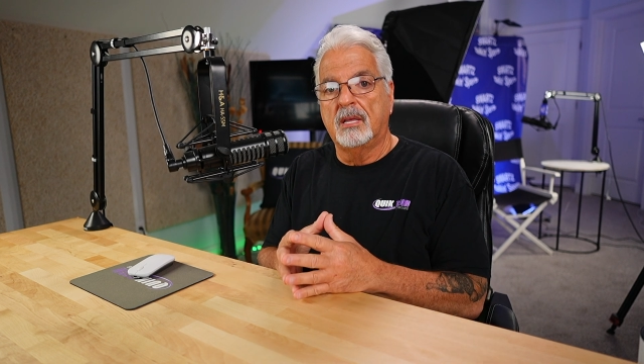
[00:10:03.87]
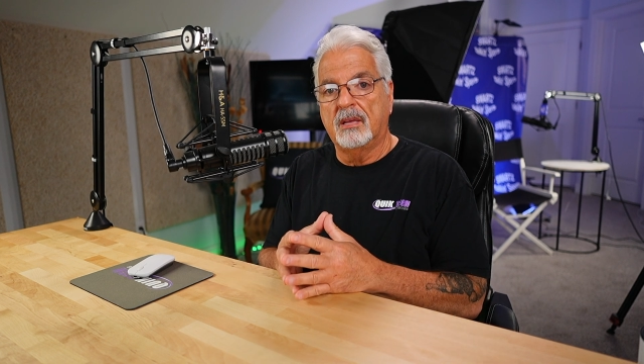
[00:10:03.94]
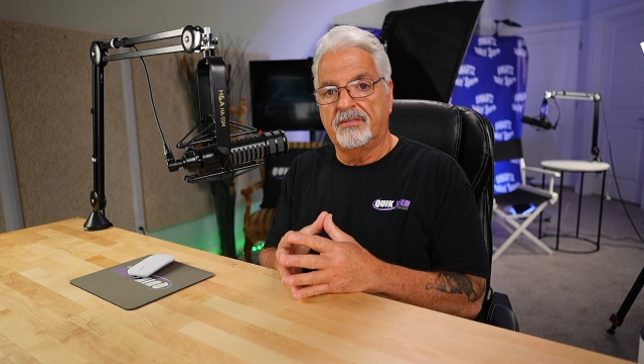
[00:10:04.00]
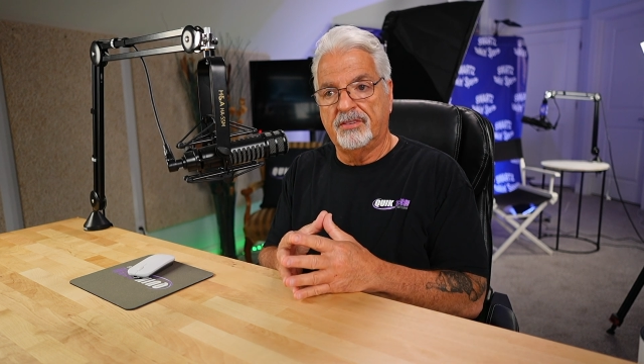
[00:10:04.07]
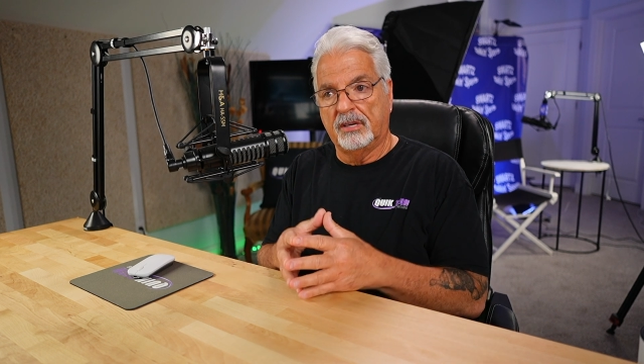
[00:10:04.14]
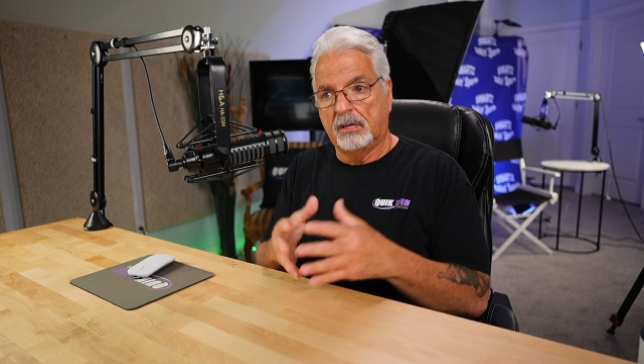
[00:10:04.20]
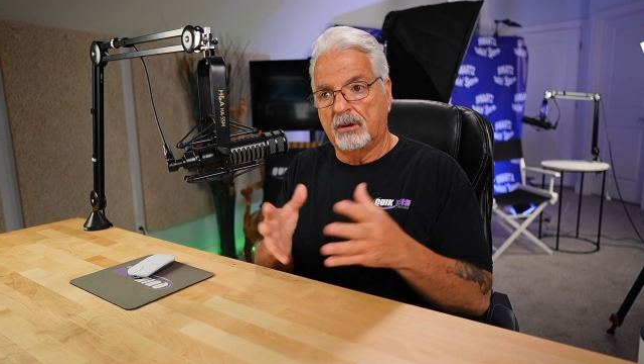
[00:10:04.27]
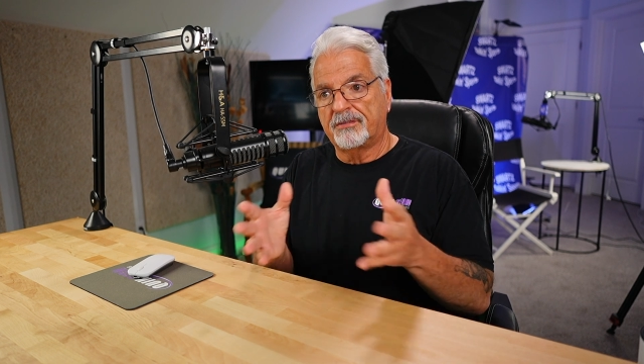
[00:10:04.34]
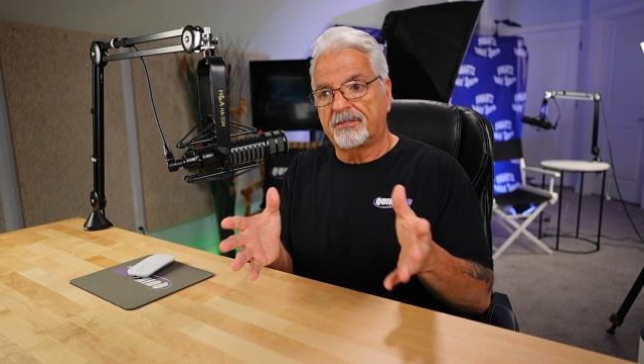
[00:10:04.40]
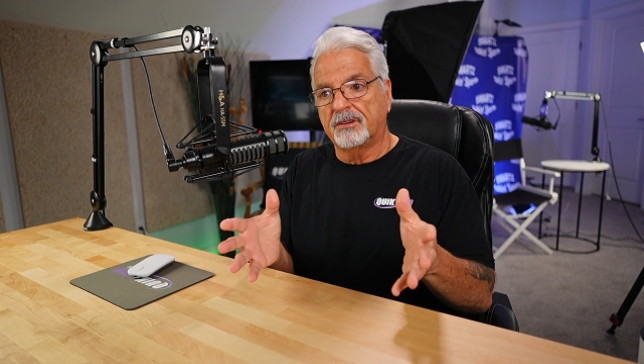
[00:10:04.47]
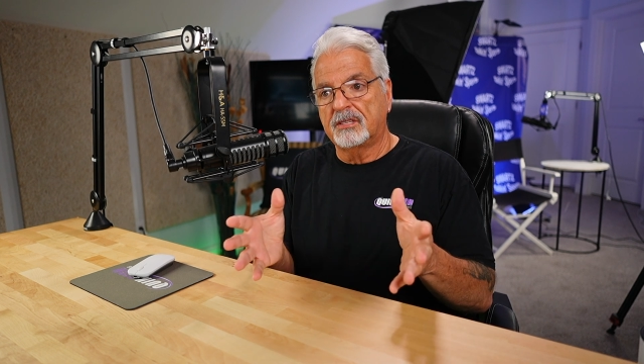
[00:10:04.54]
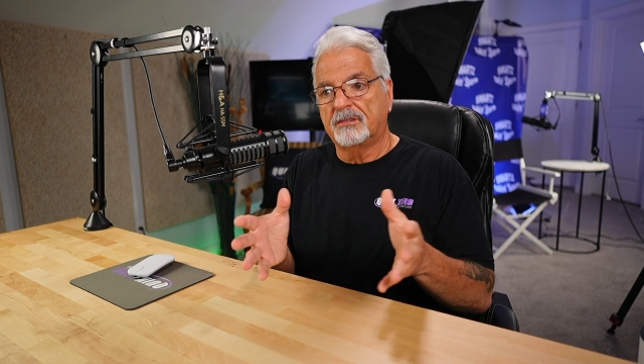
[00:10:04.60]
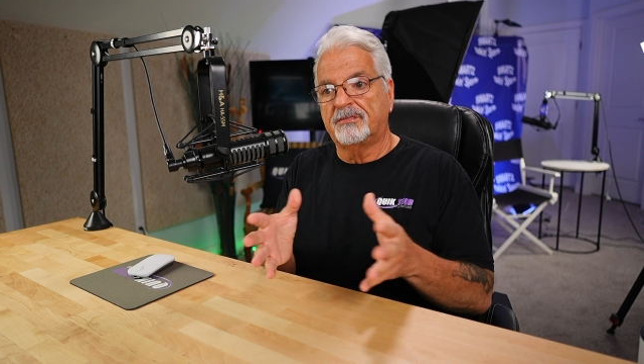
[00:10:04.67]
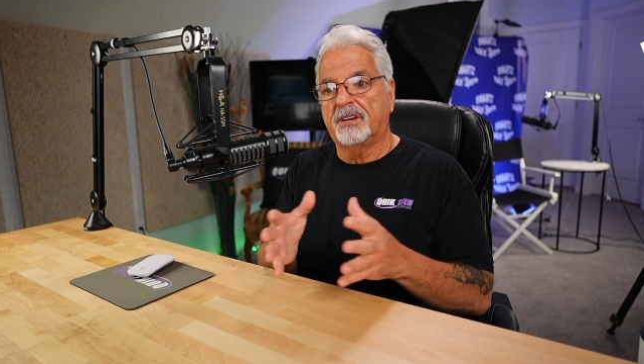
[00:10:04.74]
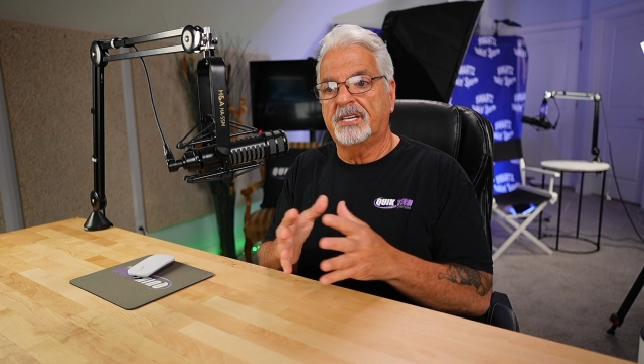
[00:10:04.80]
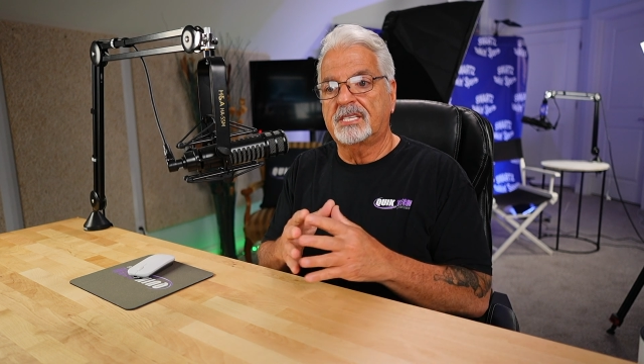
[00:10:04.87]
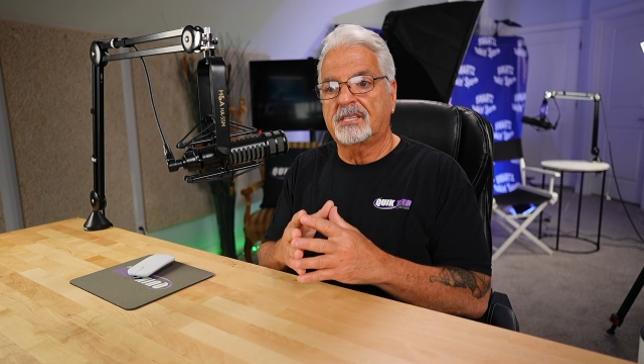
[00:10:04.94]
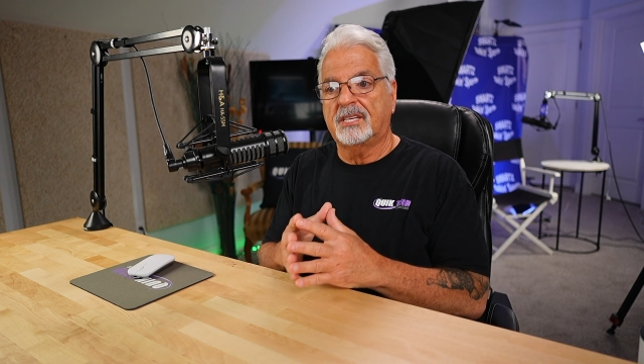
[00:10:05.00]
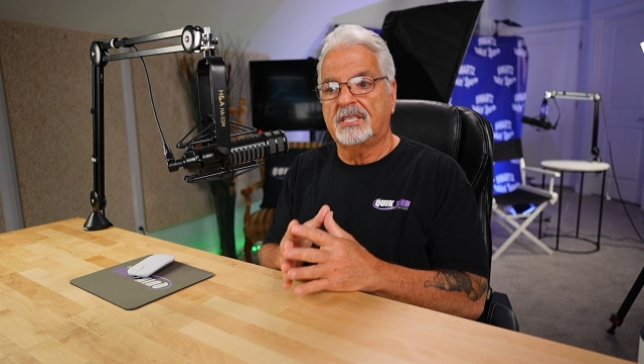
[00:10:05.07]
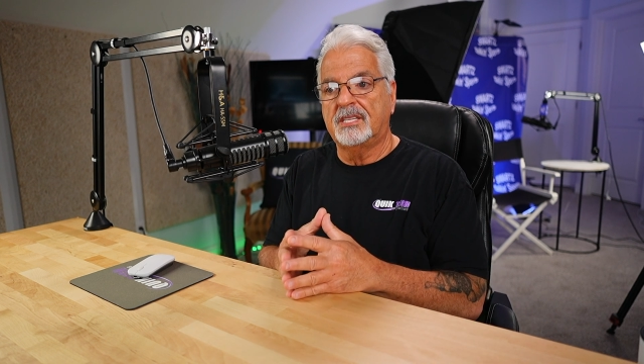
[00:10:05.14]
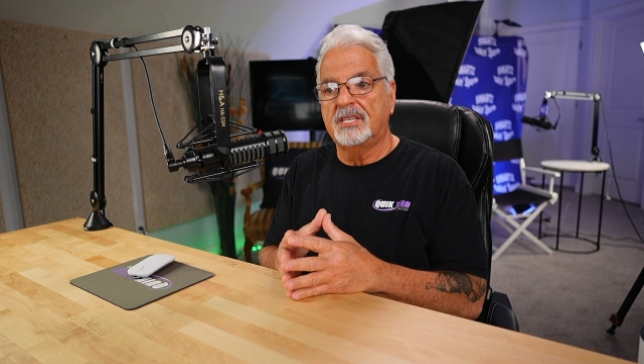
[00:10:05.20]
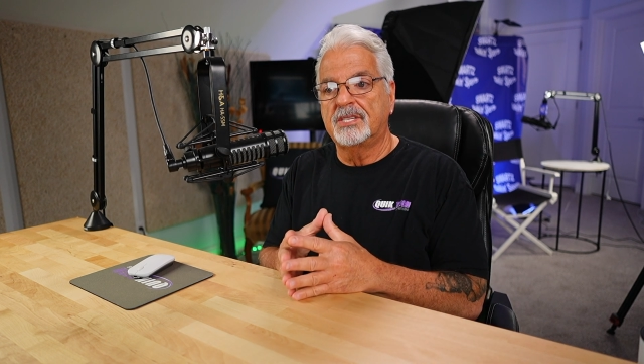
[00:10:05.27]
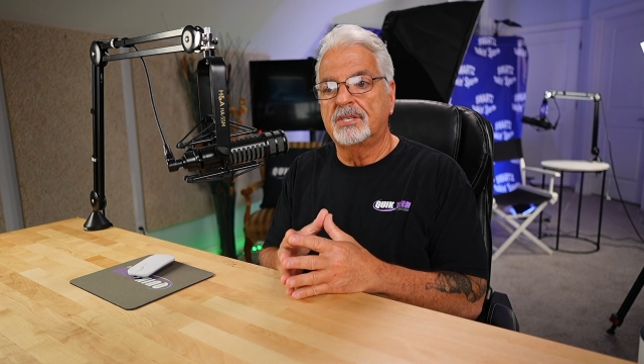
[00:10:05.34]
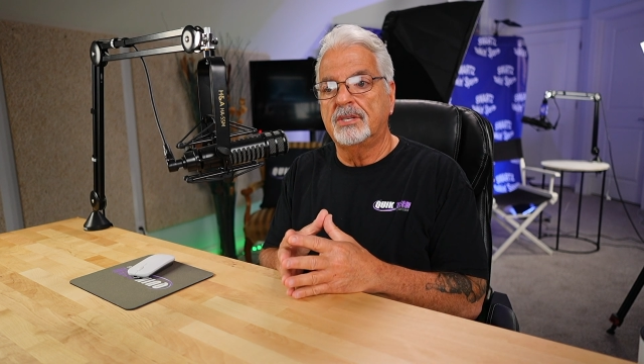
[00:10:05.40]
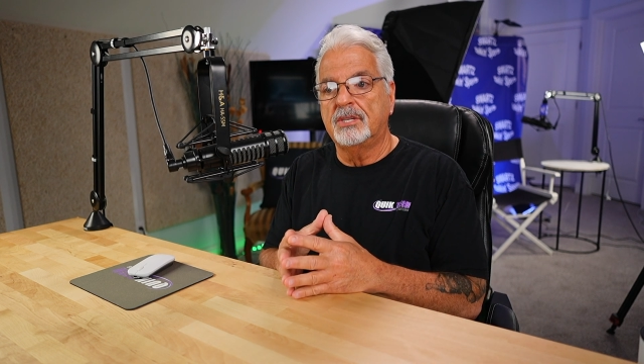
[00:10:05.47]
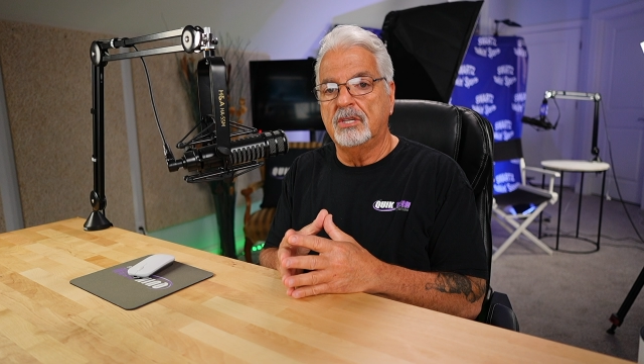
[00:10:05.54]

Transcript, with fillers: if you go for a device like this,